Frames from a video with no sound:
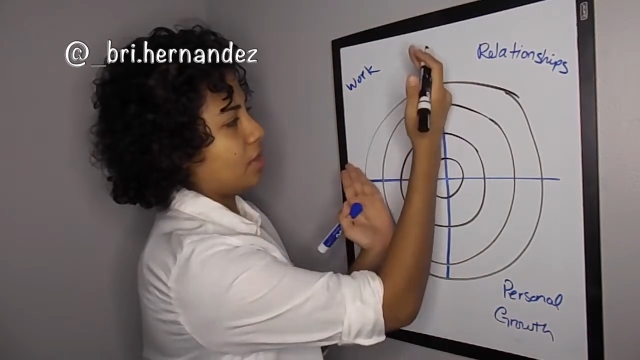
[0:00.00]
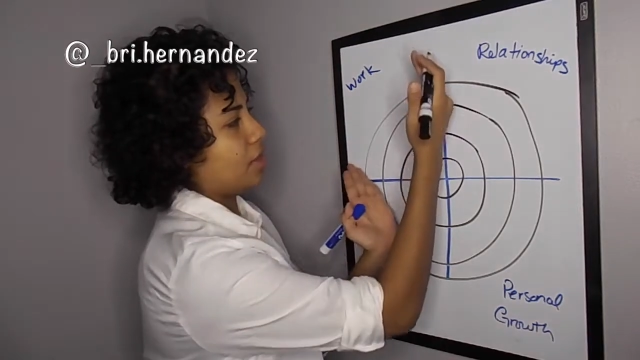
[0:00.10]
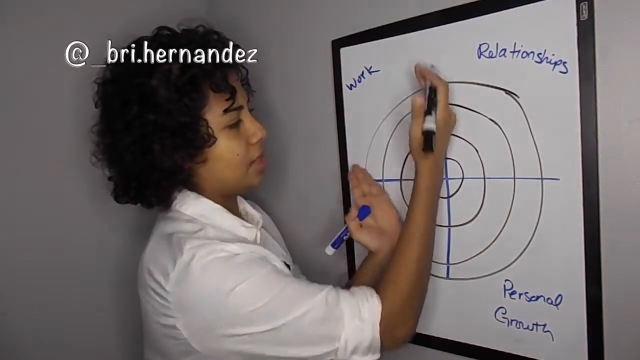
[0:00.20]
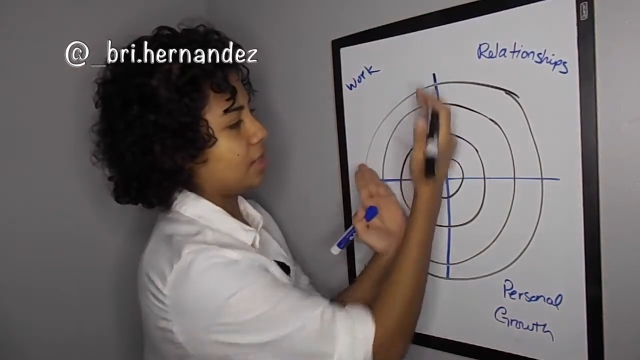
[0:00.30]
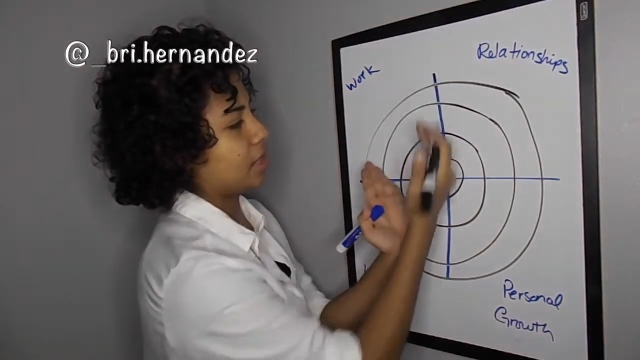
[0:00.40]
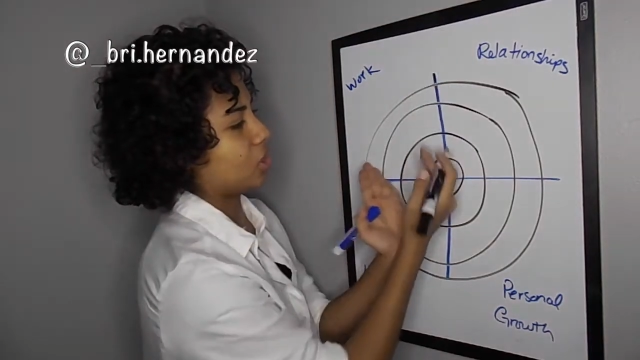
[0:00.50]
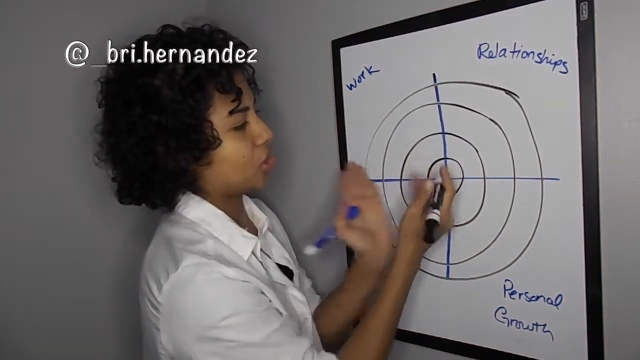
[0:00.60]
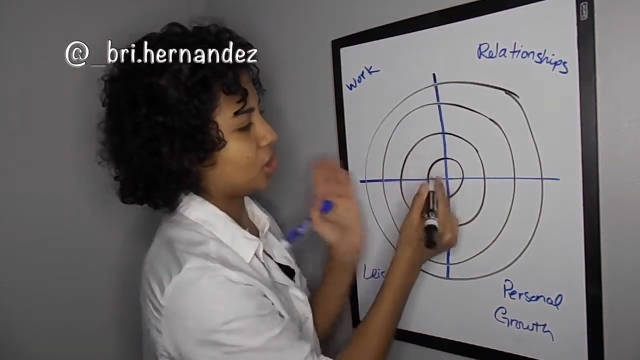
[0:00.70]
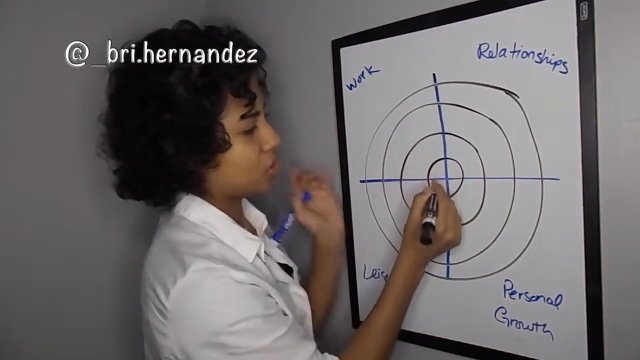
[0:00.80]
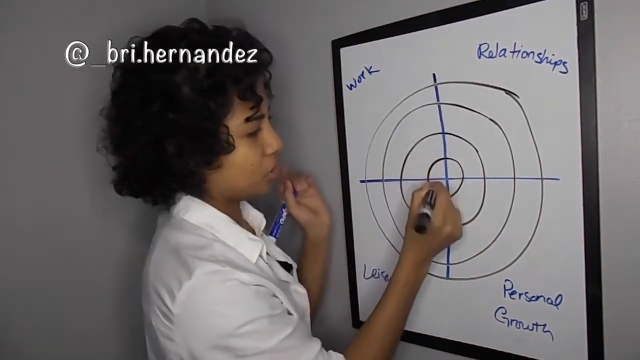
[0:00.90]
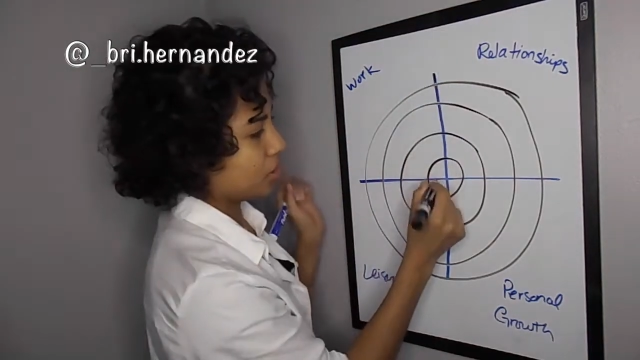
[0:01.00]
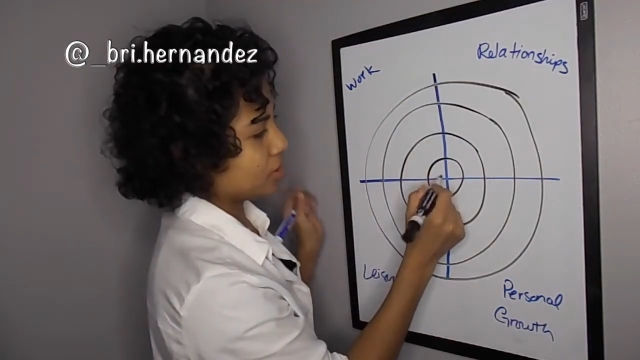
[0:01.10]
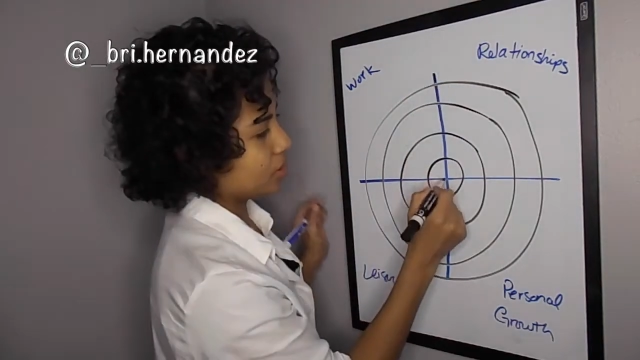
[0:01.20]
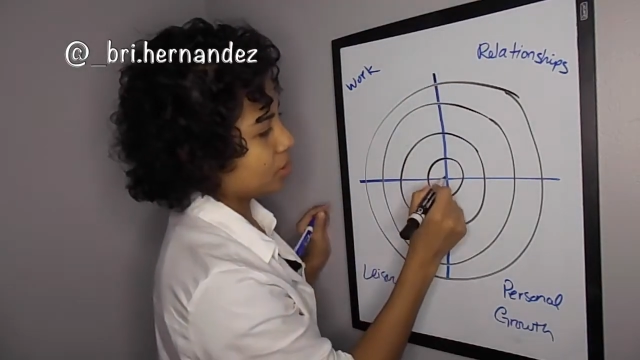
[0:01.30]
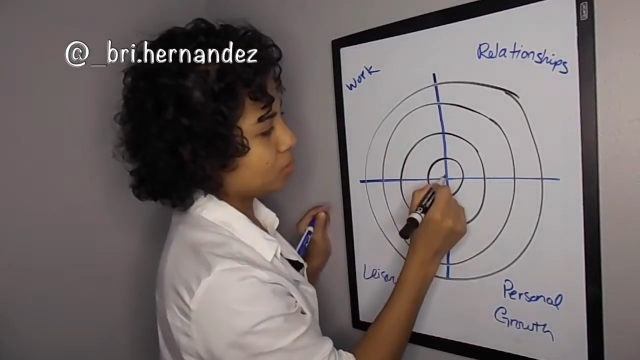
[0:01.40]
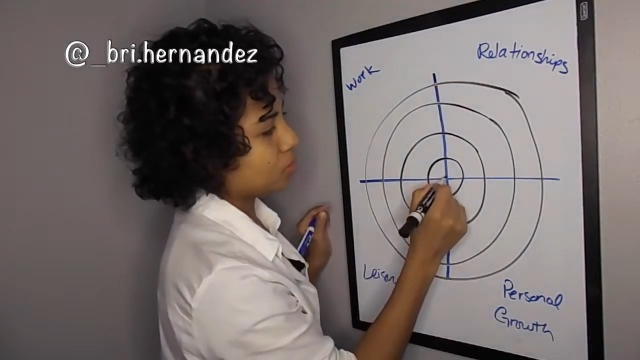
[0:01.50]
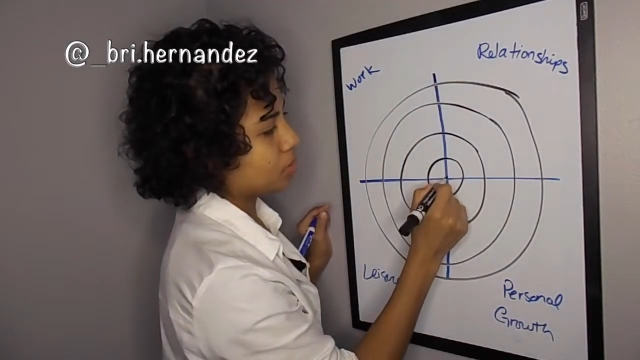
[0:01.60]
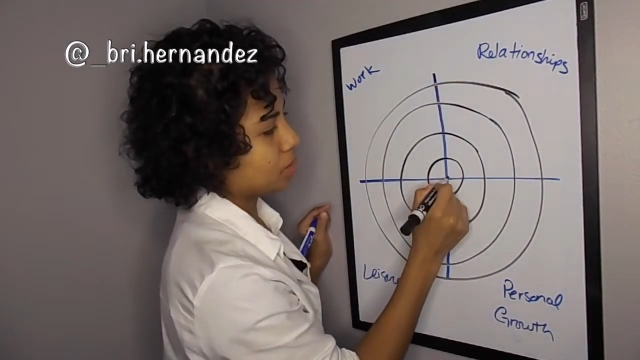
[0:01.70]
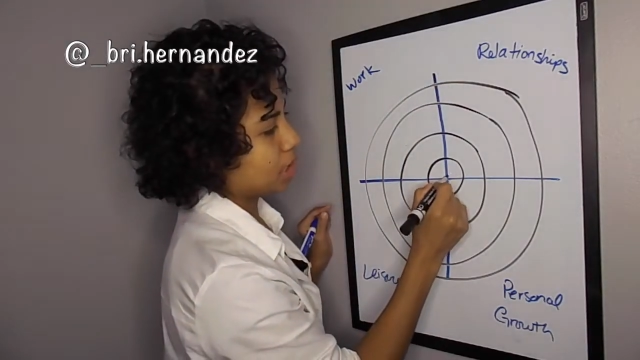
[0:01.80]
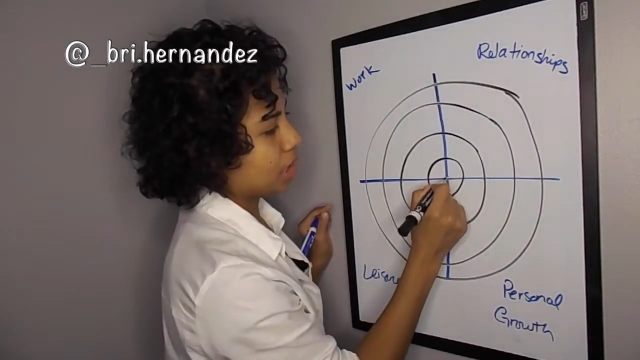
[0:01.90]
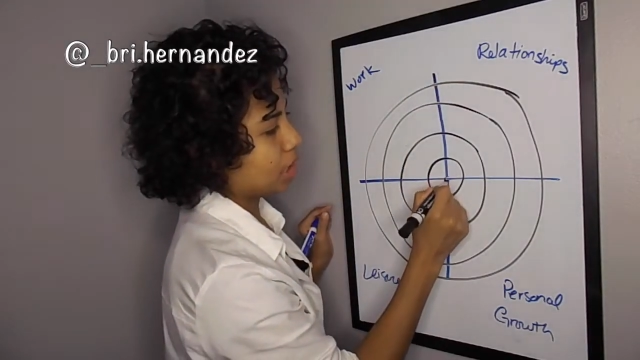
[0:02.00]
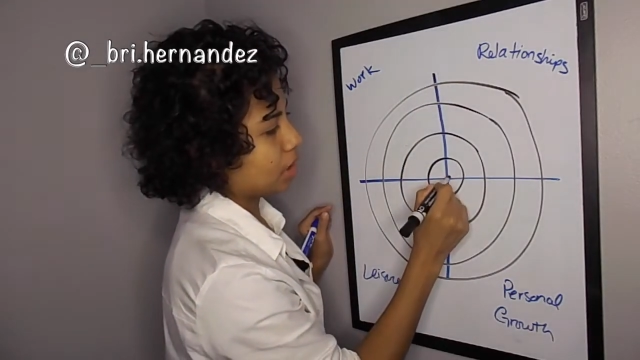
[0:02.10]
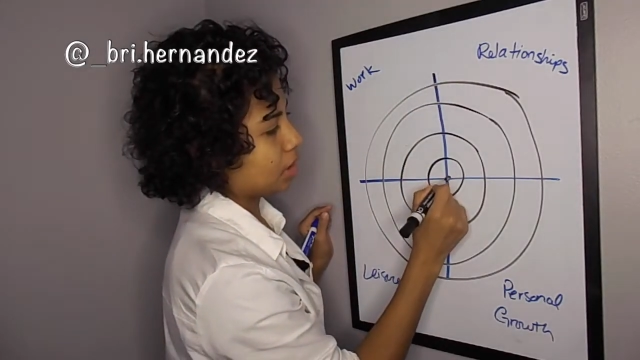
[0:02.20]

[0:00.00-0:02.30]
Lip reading: in this section. So this is the bullseye.